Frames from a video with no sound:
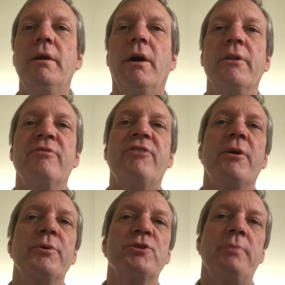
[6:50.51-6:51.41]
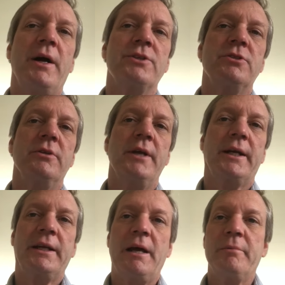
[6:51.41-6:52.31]
on the federal response to the
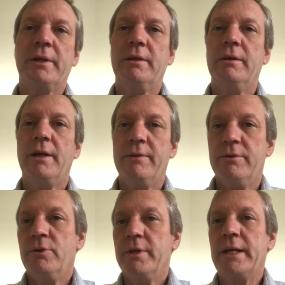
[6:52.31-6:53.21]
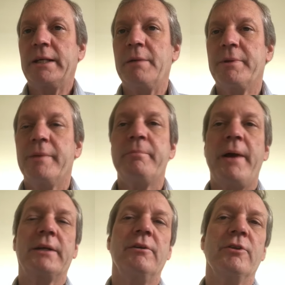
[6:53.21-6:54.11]
economic eh, to the economic
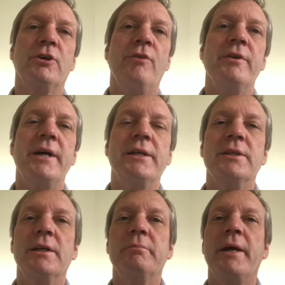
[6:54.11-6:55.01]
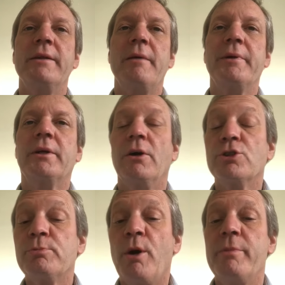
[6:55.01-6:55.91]
impact of the COVID-19 pandemic on
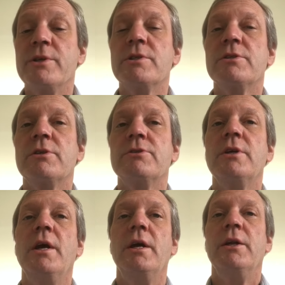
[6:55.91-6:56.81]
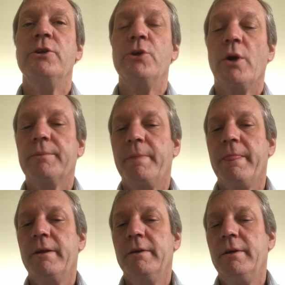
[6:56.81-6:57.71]
small businesses in New York.
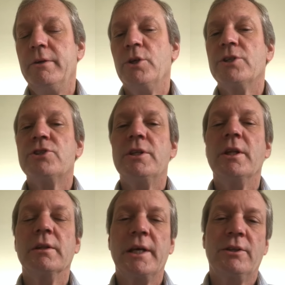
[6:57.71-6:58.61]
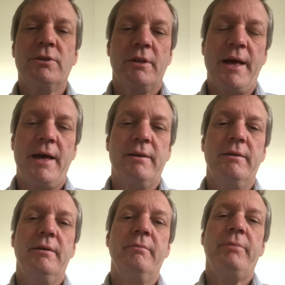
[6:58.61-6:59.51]
You can see the link to that
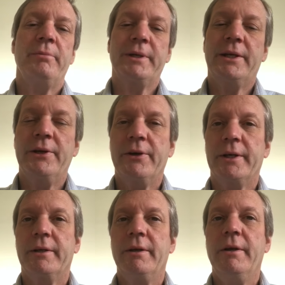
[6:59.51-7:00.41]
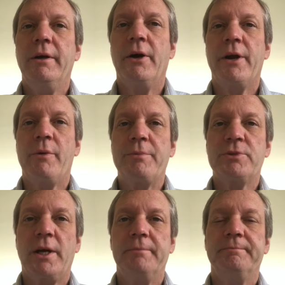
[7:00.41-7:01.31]
public hearing on our
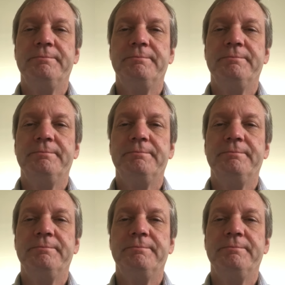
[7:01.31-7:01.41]
website,